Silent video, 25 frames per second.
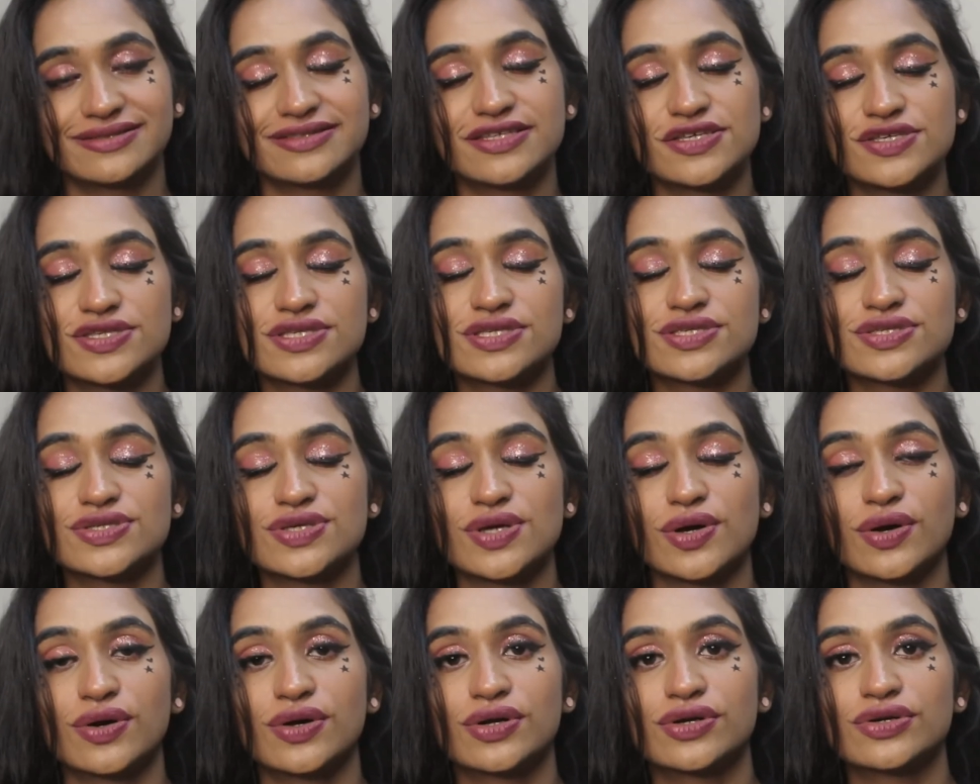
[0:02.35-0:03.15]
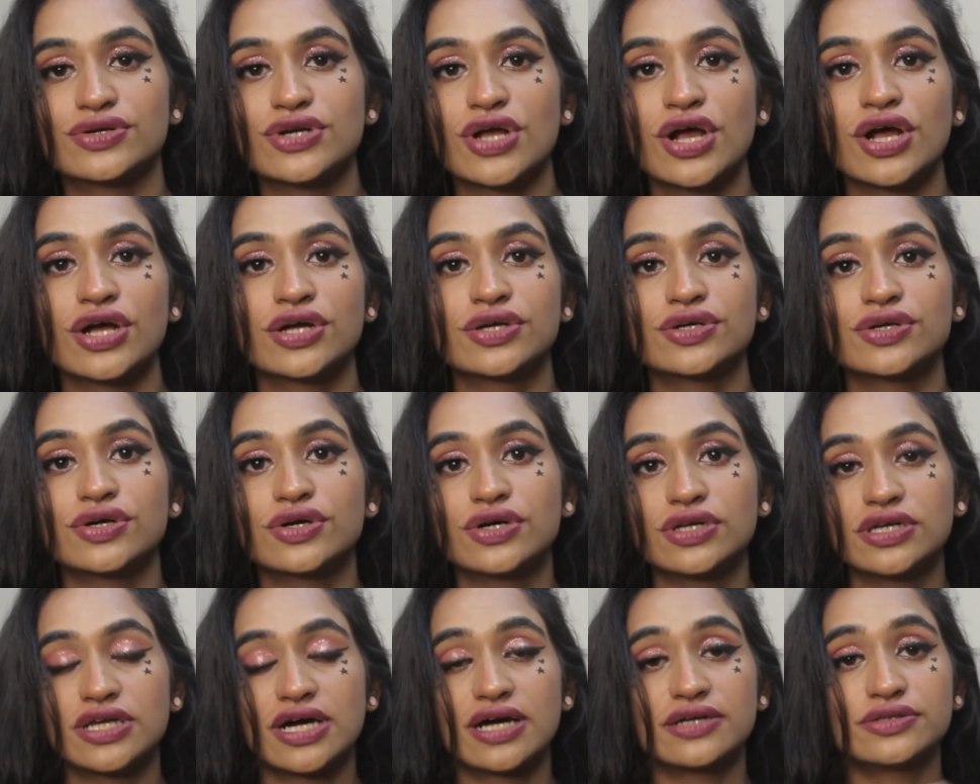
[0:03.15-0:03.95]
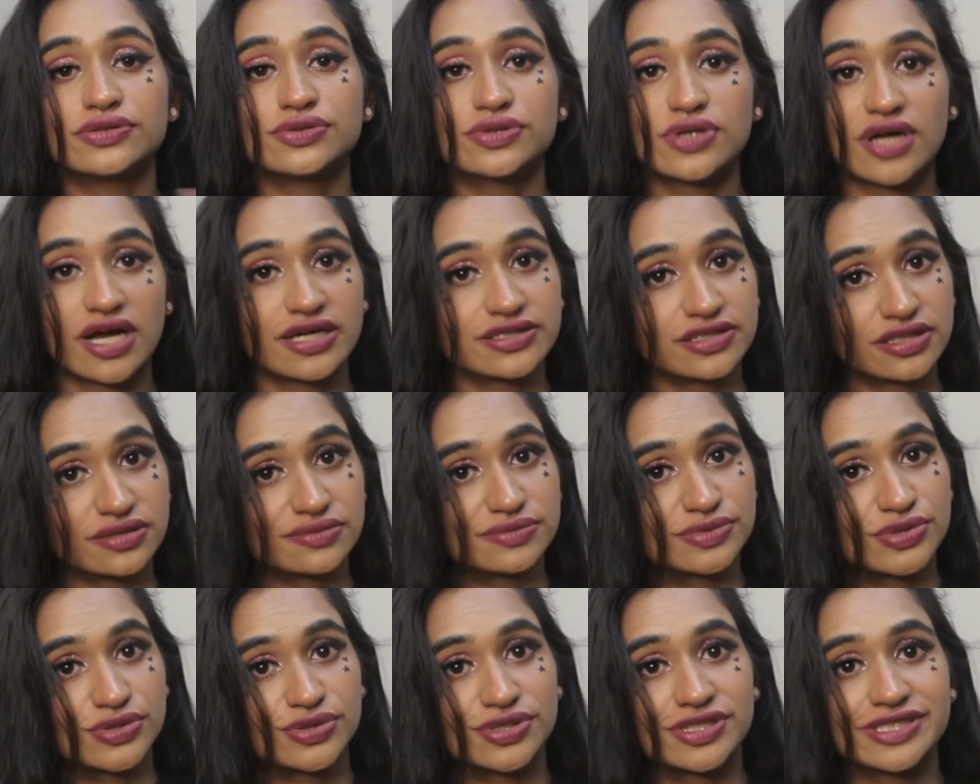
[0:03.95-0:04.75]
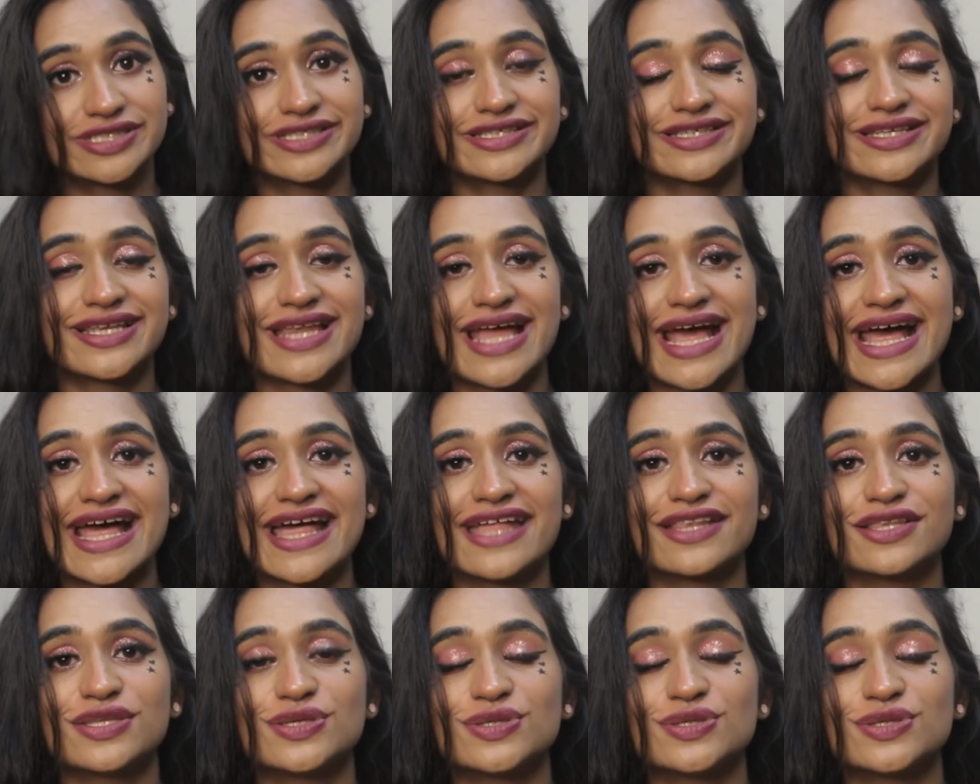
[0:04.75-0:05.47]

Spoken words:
This is your girl Anuradha Mohan and